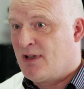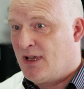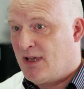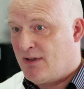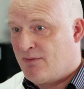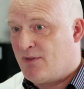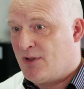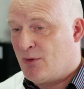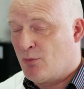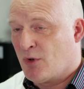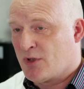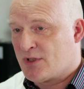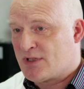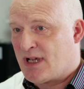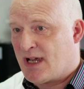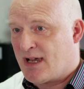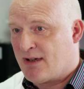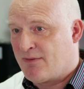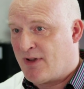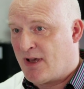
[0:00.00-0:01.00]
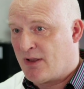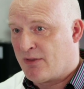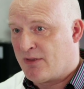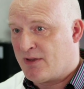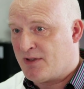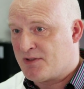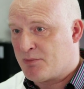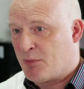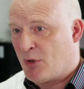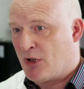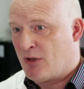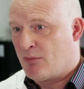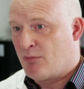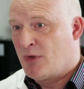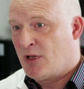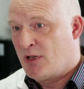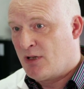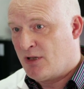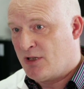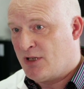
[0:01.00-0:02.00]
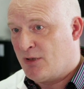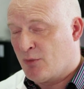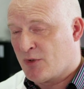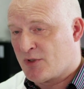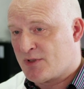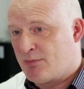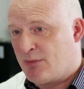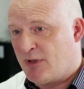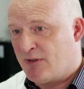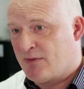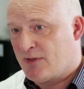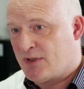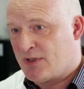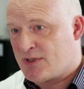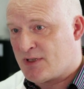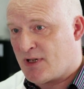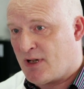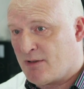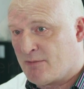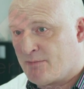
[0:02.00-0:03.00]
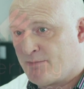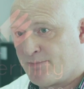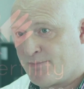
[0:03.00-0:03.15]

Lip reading: if you want to have healthy sperm and you want to be fertile.